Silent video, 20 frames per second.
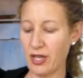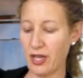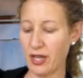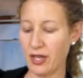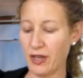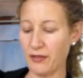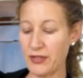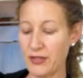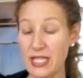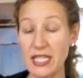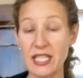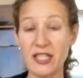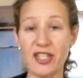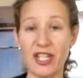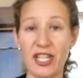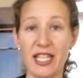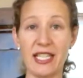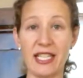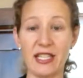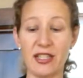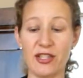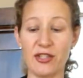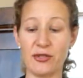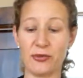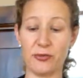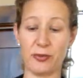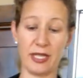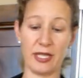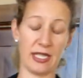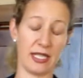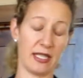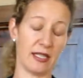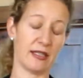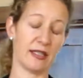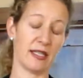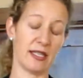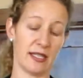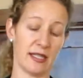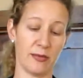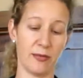of teaching kids to read,
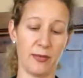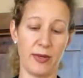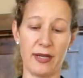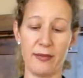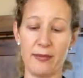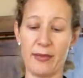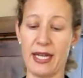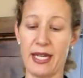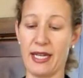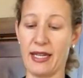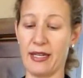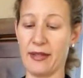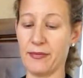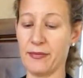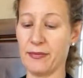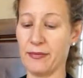because as part of my